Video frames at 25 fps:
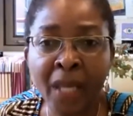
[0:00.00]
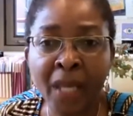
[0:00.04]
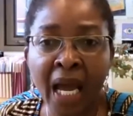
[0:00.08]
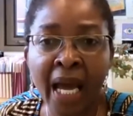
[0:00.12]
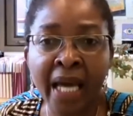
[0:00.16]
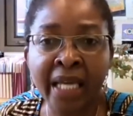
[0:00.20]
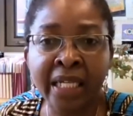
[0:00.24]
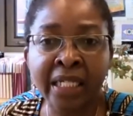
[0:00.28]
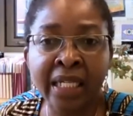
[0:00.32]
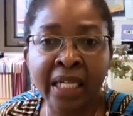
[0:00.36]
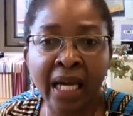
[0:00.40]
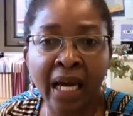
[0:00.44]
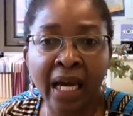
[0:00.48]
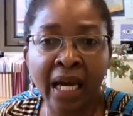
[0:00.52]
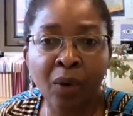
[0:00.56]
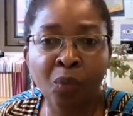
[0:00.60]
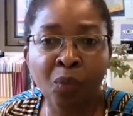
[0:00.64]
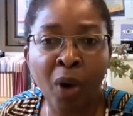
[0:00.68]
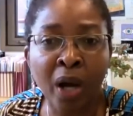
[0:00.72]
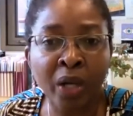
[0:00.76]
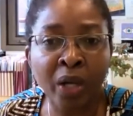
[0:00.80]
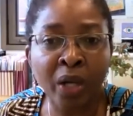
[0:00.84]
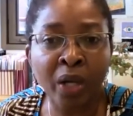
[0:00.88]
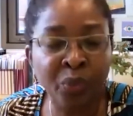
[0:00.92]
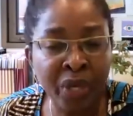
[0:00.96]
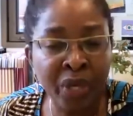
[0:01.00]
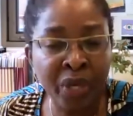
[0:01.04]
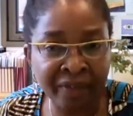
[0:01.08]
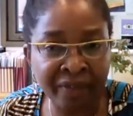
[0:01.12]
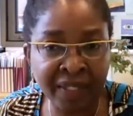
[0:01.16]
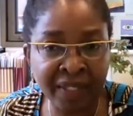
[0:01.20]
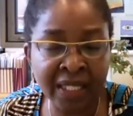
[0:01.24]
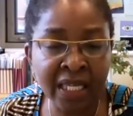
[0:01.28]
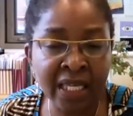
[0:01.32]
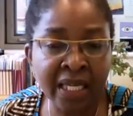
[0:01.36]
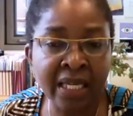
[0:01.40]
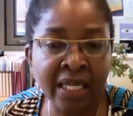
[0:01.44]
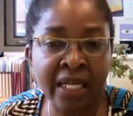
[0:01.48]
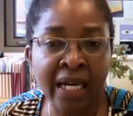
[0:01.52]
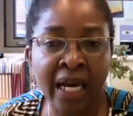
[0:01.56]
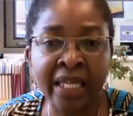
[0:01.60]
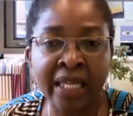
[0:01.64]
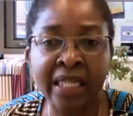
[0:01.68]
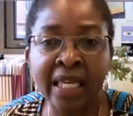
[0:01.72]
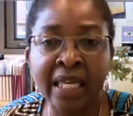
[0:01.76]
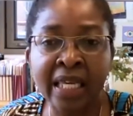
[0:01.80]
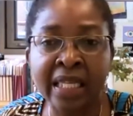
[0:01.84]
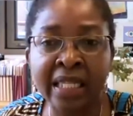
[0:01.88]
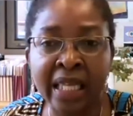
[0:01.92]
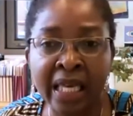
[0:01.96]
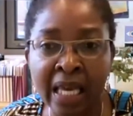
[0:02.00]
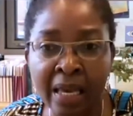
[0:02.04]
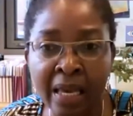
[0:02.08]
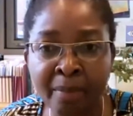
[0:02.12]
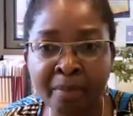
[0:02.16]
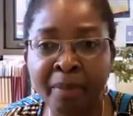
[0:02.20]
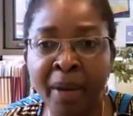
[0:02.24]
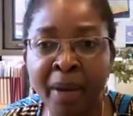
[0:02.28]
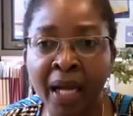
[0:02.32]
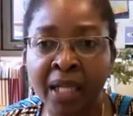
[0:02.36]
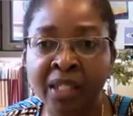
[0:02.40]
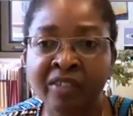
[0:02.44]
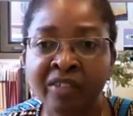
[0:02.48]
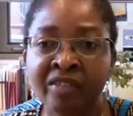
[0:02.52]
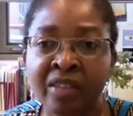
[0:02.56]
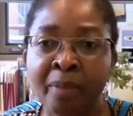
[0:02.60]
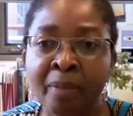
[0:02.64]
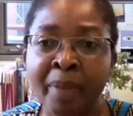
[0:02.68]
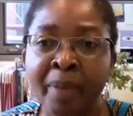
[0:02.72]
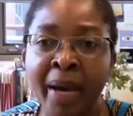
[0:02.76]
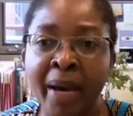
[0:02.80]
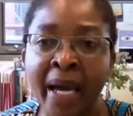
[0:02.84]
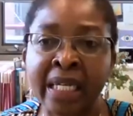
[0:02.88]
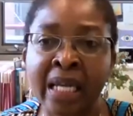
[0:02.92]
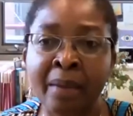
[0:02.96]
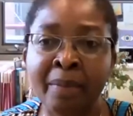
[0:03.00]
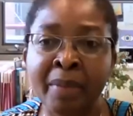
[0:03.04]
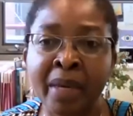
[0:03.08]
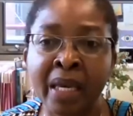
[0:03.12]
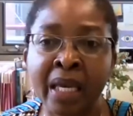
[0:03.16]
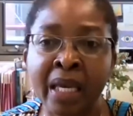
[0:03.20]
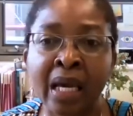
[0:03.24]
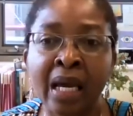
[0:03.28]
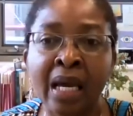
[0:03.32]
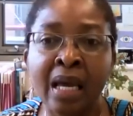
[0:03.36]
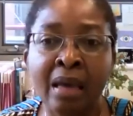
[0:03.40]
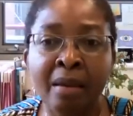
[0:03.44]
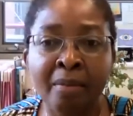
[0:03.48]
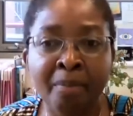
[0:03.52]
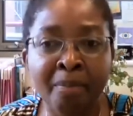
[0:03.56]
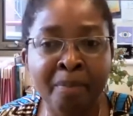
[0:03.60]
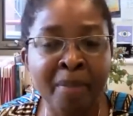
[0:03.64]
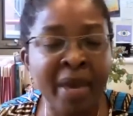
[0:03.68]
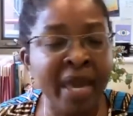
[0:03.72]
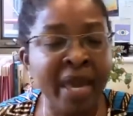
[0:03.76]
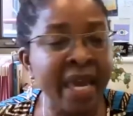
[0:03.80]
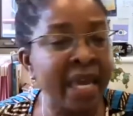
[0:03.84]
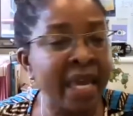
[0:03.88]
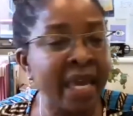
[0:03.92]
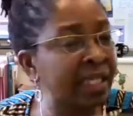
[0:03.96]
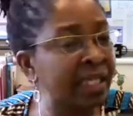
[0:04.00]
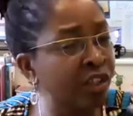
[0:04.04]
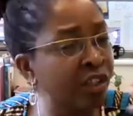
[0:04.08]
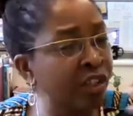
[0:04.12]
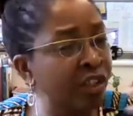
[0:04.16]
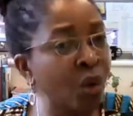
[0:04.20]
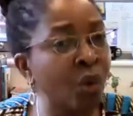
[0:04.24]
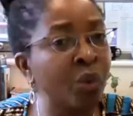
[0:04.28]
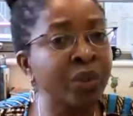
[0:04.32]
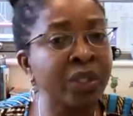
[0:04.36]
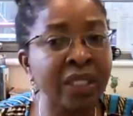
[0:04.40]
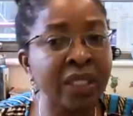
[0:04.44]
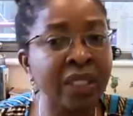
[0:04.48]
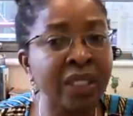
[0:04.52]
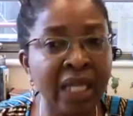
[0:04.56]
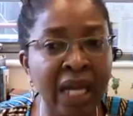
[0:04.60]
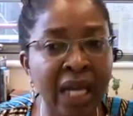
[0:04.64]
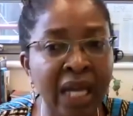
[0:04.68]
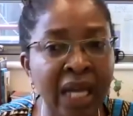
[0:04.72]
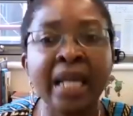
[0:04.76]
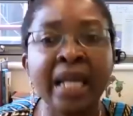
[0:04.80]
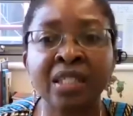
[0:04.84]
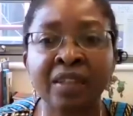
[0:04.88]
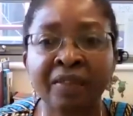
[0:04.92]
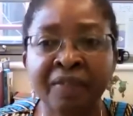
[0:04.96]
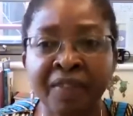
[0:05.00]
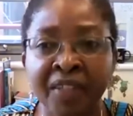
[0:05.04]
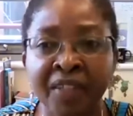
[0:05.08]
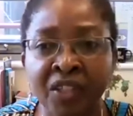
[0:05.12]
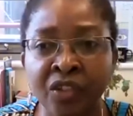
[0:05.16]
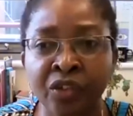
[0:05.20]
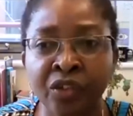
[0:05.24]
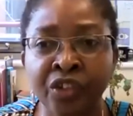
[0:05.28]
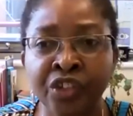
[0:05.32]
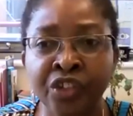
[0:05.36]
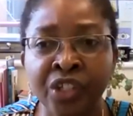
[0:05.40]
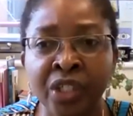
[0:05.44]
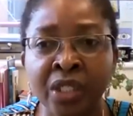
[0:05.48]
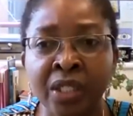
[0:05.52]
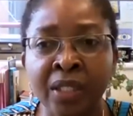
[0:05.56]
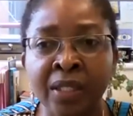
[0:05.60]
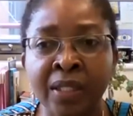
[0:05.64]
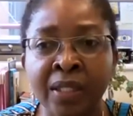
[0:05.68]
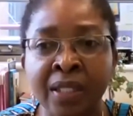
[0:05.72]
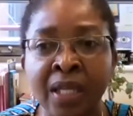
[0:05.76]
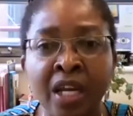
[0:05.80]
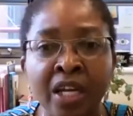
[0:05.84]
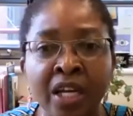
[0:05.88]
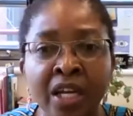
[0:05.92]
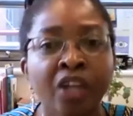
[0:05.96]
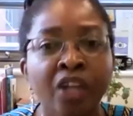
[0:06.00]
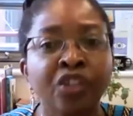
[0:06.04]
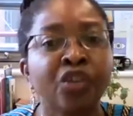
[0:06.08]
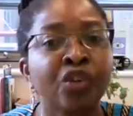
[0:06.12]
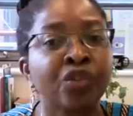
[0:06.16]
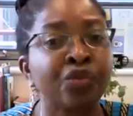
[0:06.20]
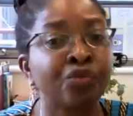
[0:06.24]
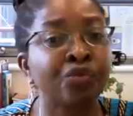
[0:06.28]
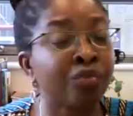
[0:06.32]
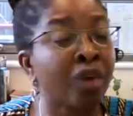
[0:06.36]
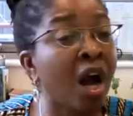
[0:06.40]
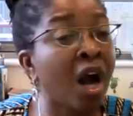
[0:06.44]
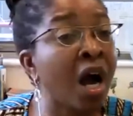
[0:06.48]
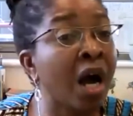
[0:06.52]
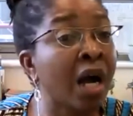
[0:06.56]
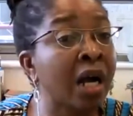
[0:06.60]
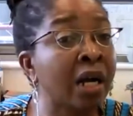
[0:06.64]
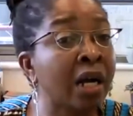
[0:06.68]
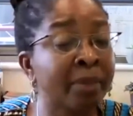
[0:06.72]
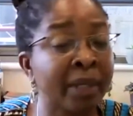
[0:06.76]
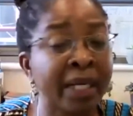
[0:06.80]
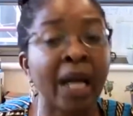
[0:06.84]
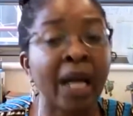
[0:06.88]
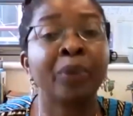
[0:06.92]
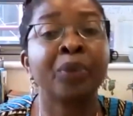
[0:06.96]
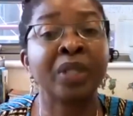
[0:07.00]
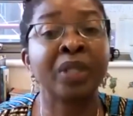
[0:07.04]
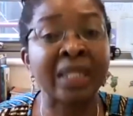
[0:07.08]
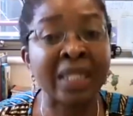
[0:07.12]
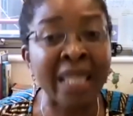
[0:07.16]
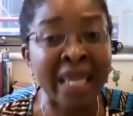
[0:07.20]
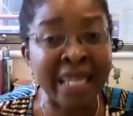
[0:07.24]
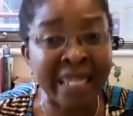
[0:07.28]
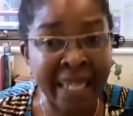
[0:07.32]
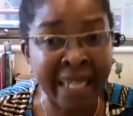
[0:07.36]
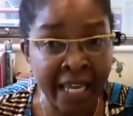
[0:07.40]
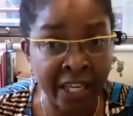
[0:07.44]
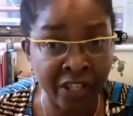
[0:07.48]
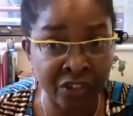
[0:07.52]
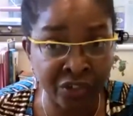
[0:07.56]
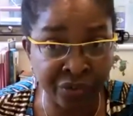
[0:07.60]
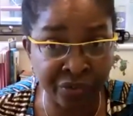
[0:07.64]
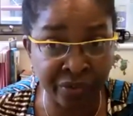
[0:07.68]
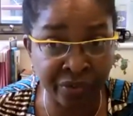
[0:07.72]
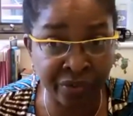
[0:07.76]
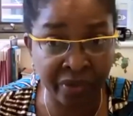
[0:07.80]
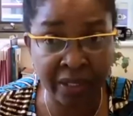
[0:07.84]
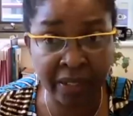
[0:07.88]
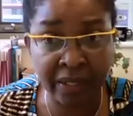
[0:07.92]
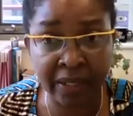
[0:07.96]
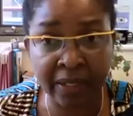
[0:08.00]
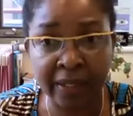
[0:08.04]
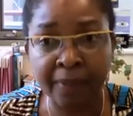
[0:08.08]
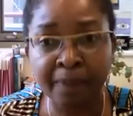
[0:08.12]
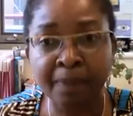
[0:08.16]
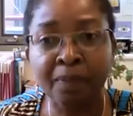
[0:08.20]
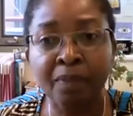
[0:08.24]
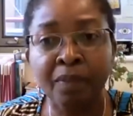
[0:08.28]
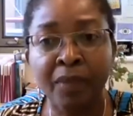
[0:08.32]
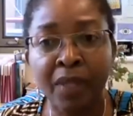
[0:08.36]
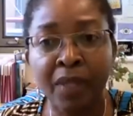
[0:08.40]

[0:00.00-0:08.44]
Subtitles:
And what we have seen, I think the impact of the pandemic makes those kinds of assertions not just wrong, but I would say dangerous.